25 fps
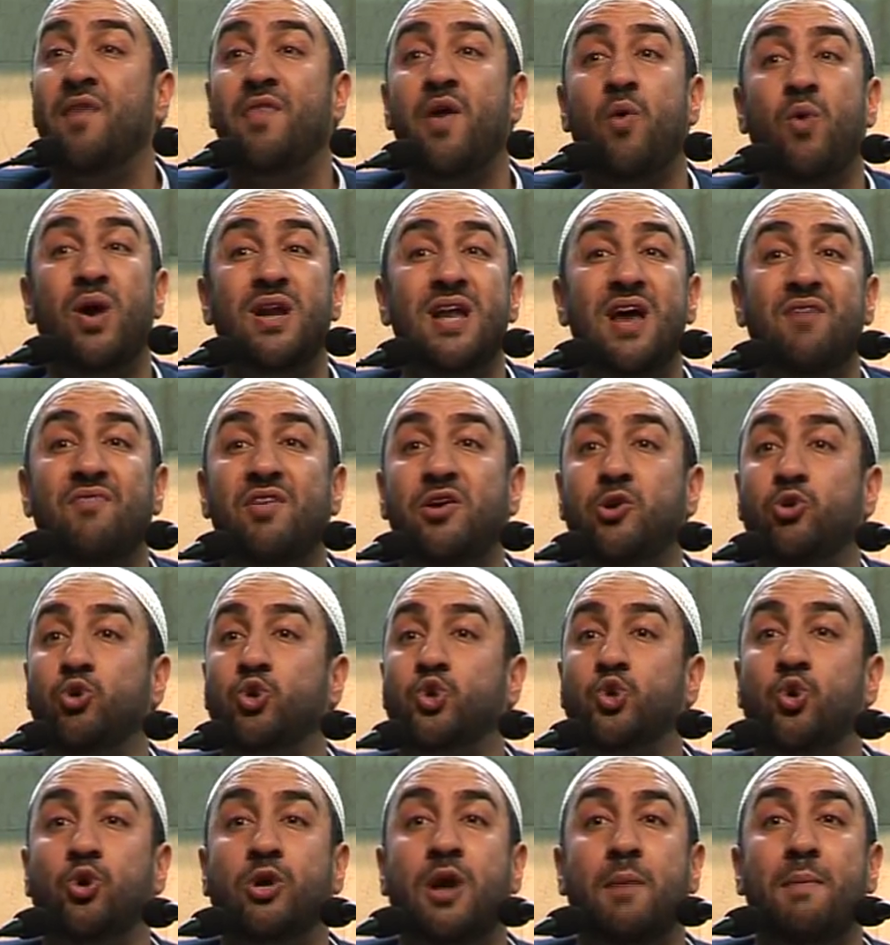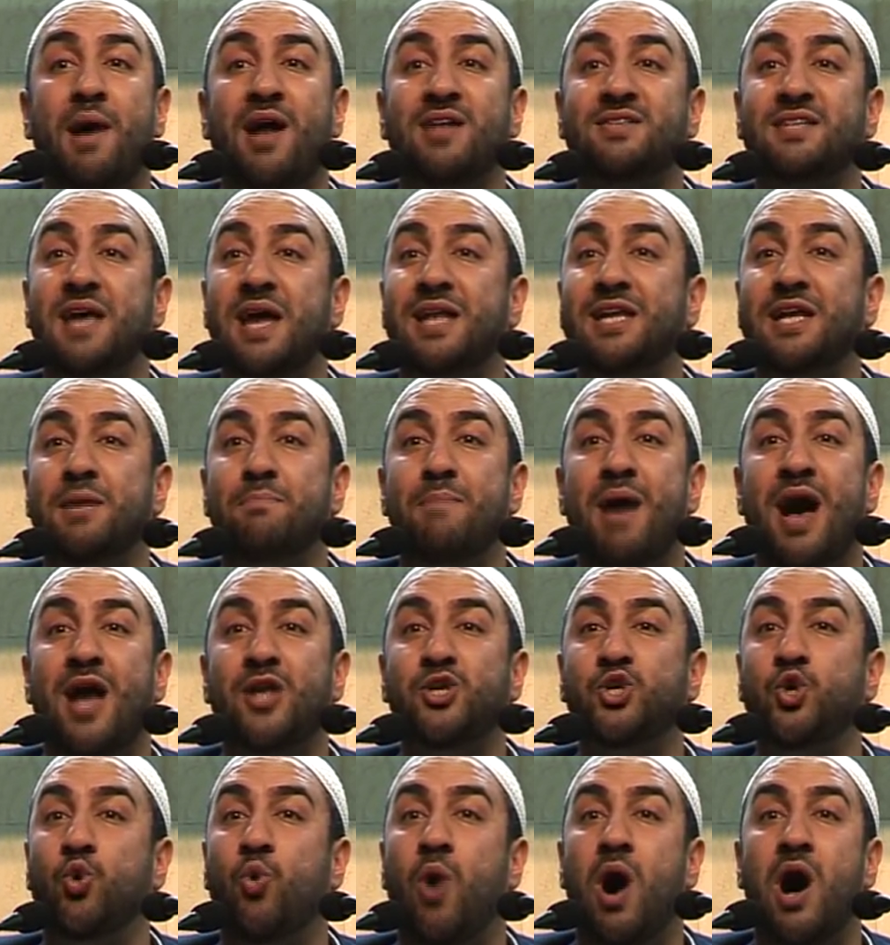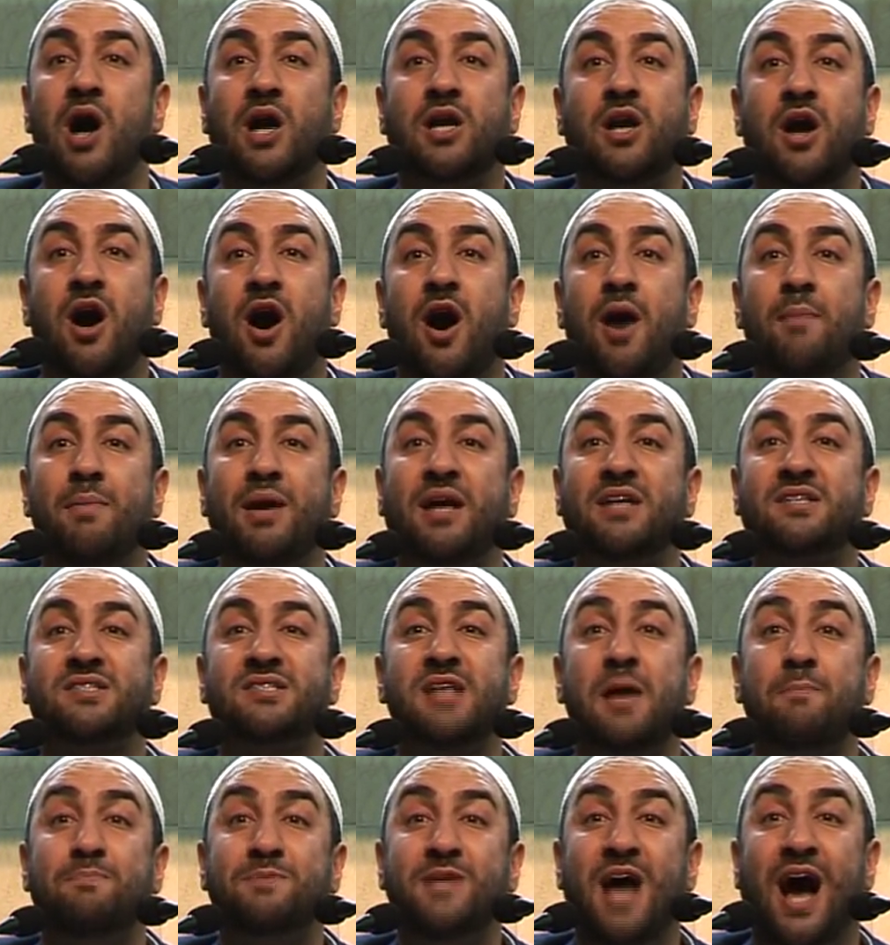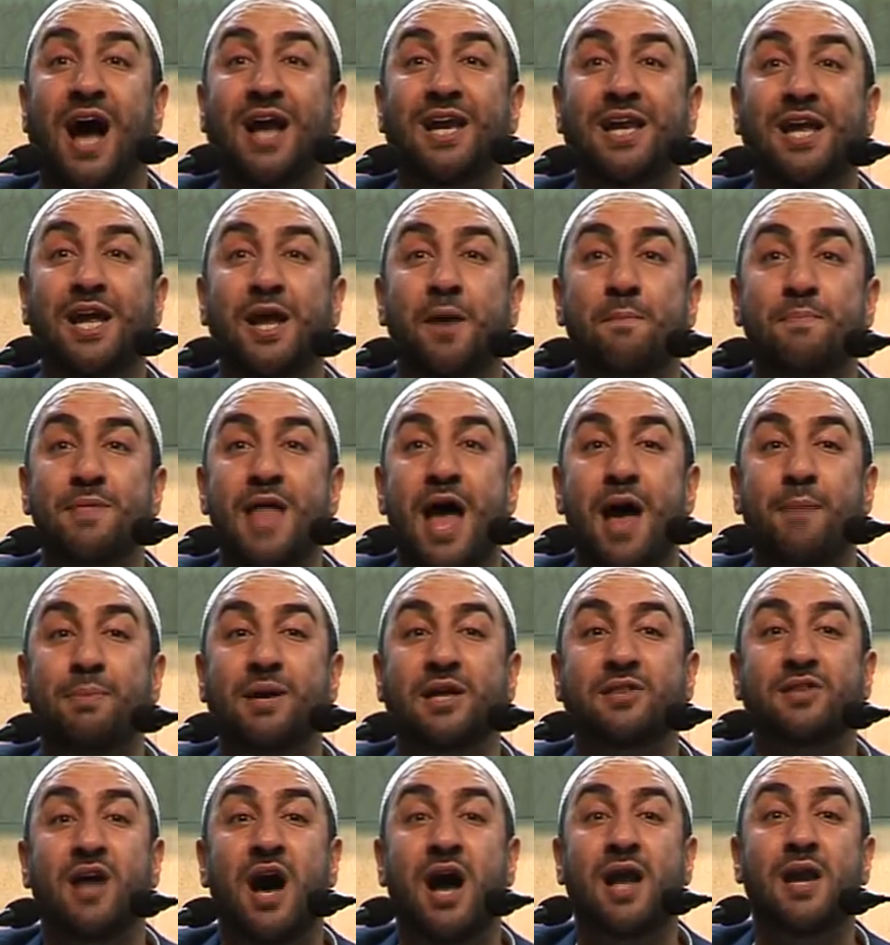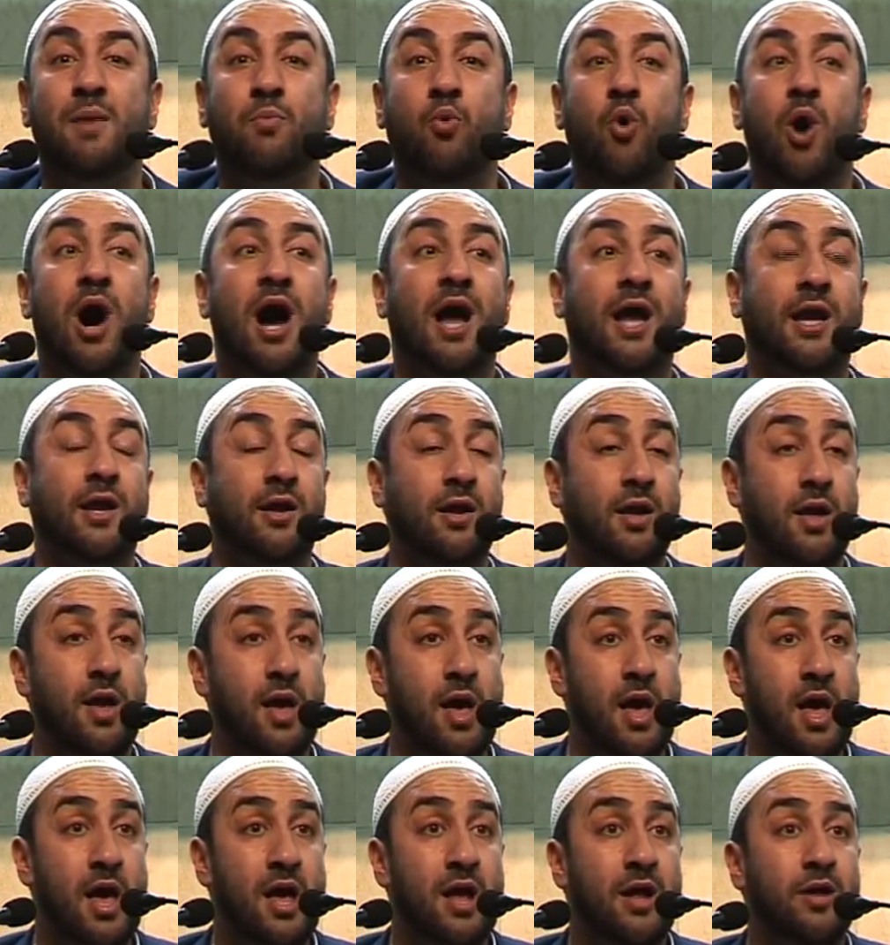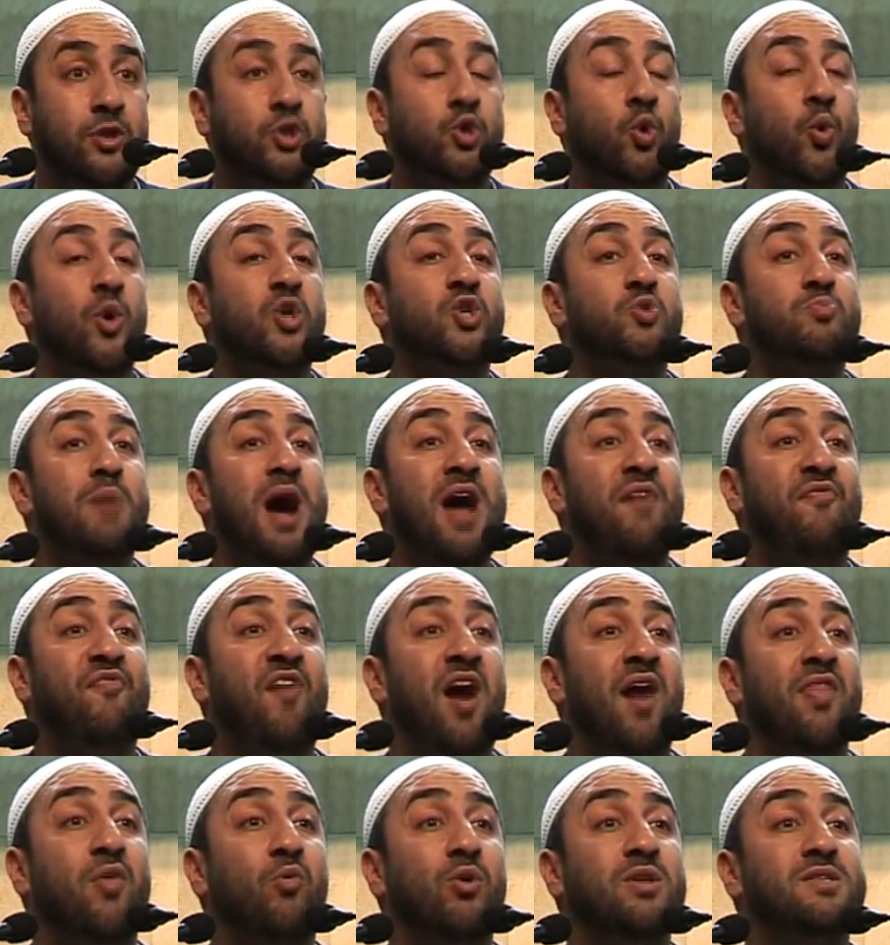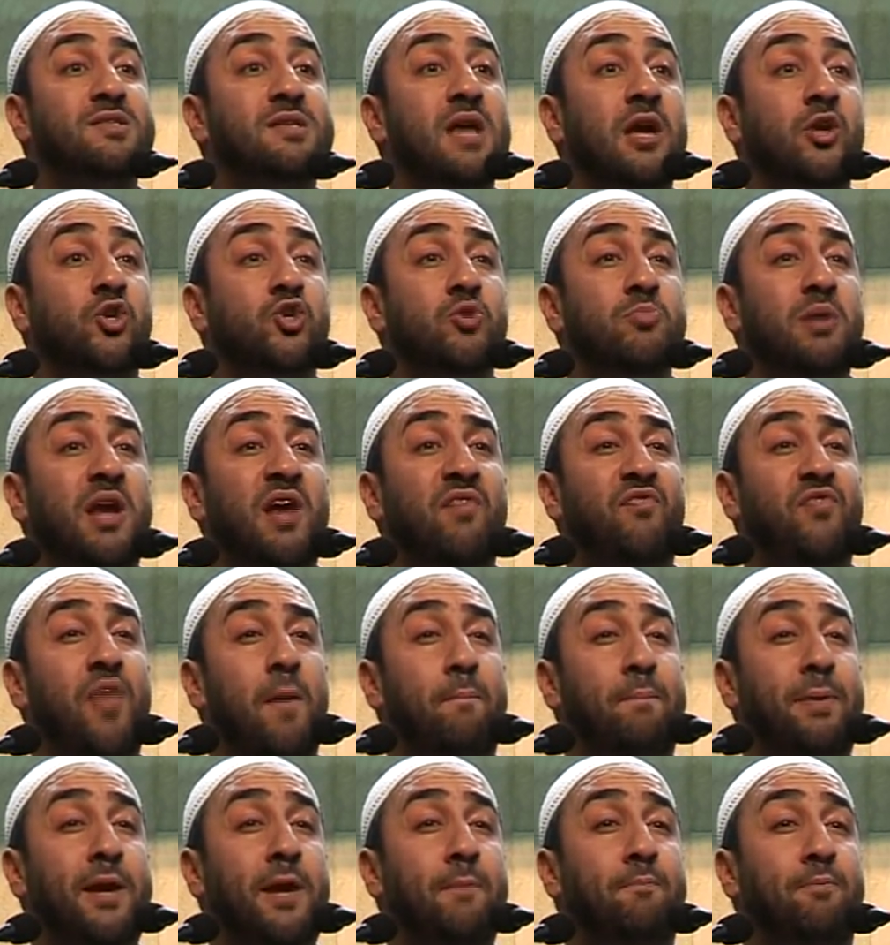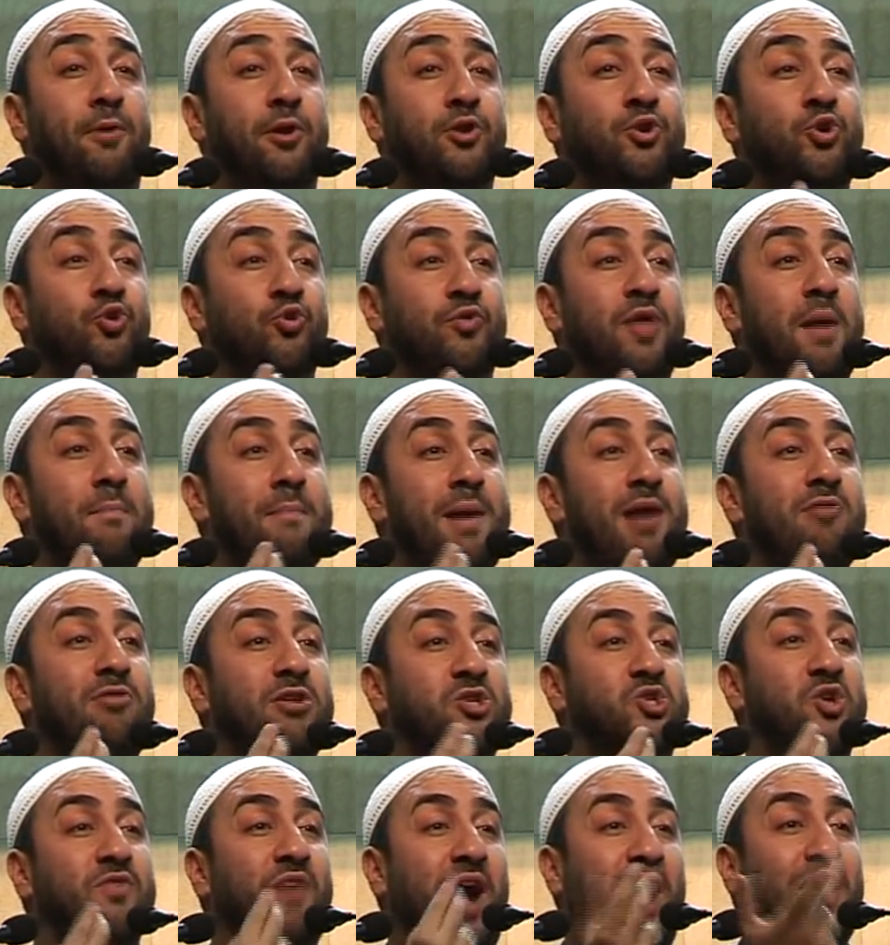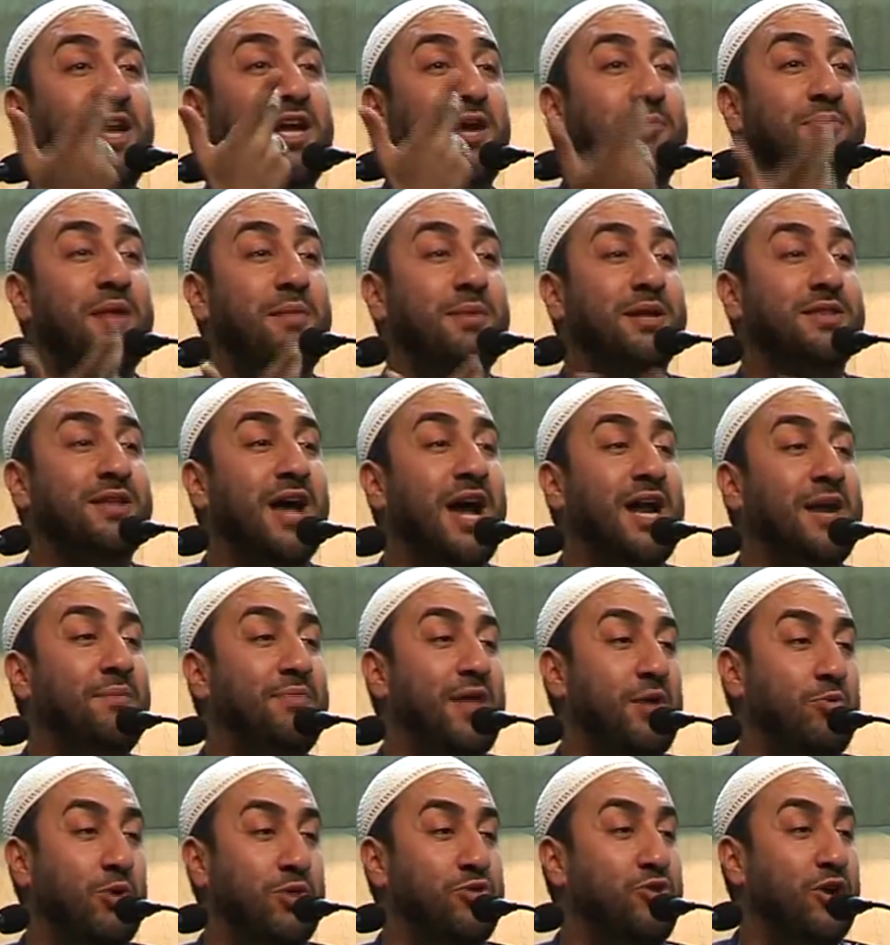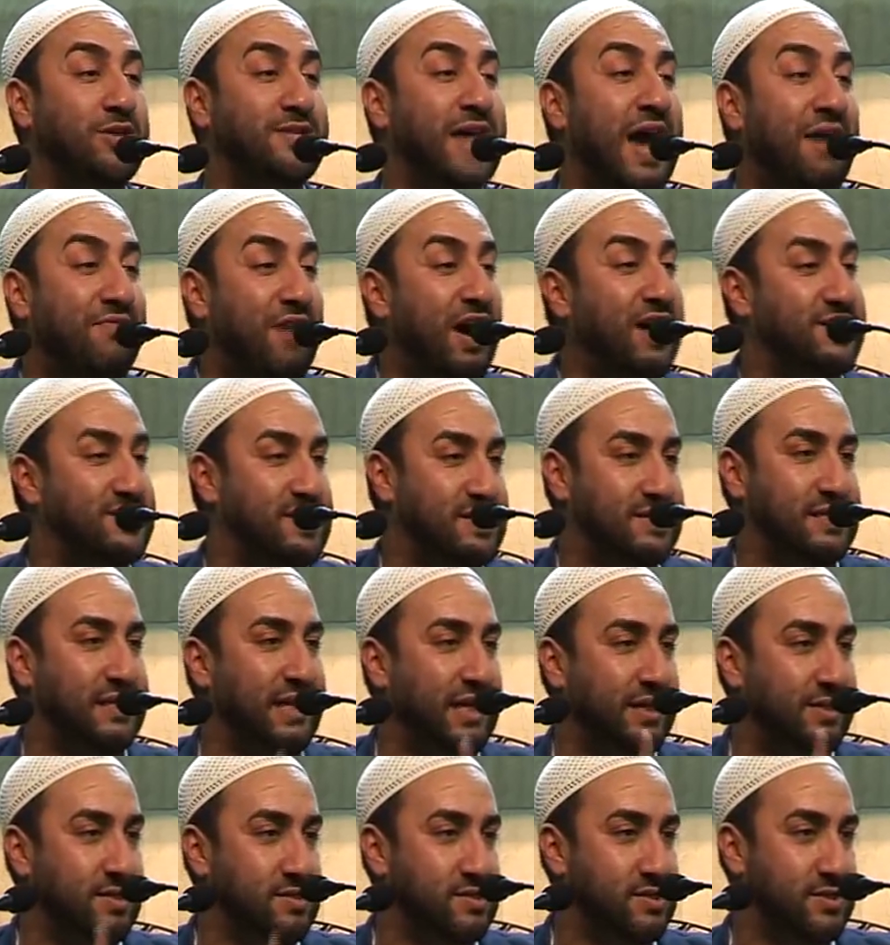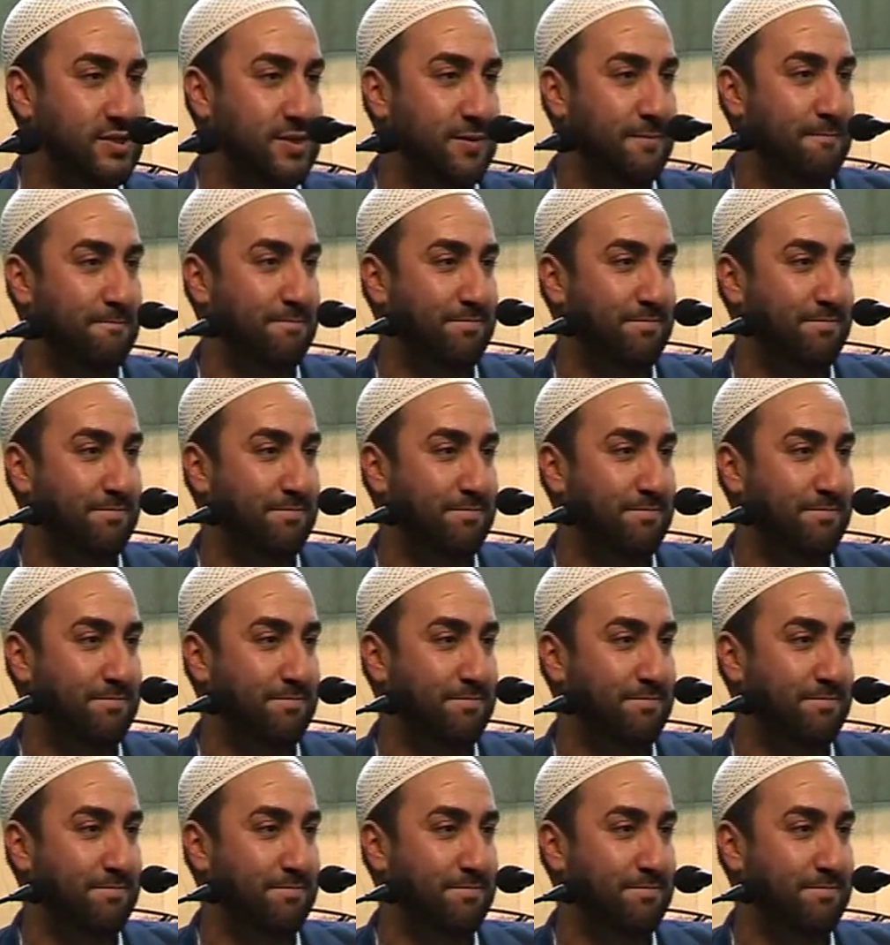whenever you talk about any man, you are calm except Ali ibn Abi Talib. Why? To which my father would say to me, if the people knew the merits of Ali ibn Abi Talib, they would not have us as leaders.